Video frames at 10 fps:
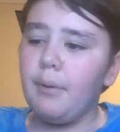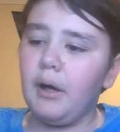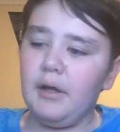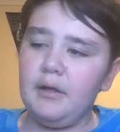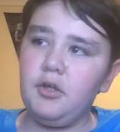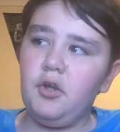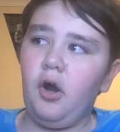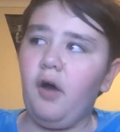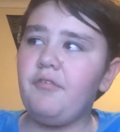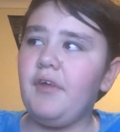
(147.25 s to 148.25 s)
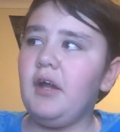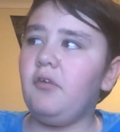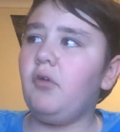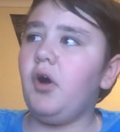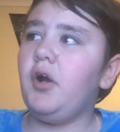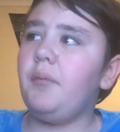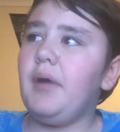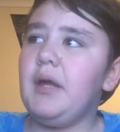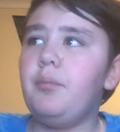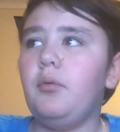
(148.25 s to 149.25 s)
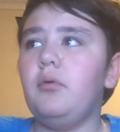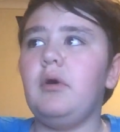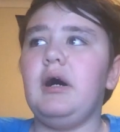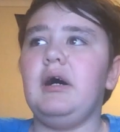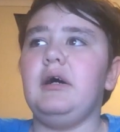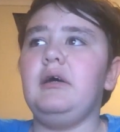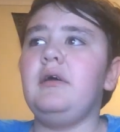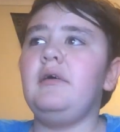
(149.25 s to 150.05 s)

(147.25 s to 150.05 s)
but you know, I've seen a load of people uh,